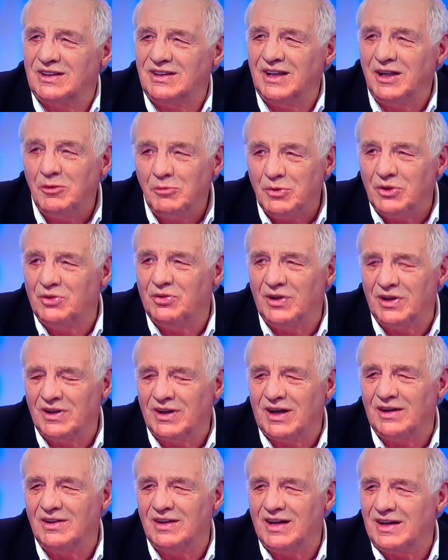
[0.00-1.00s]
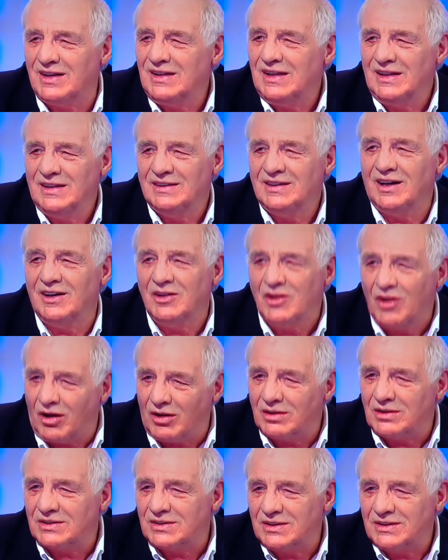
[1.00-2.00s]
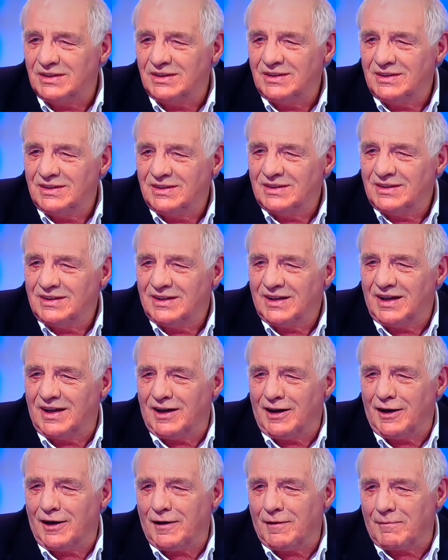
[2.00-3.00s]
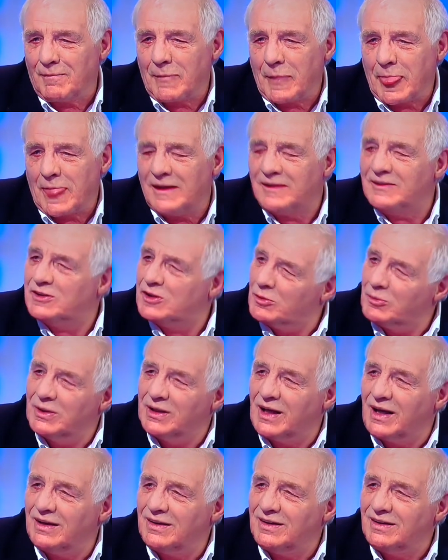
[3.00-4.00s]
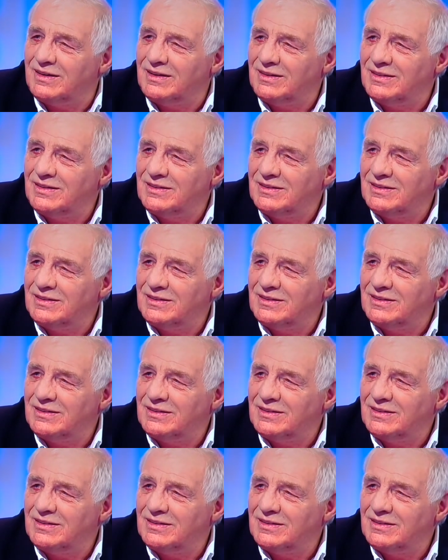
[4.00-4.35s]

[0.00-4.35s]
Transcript: uh, I think Madrid are they're not um, intimidating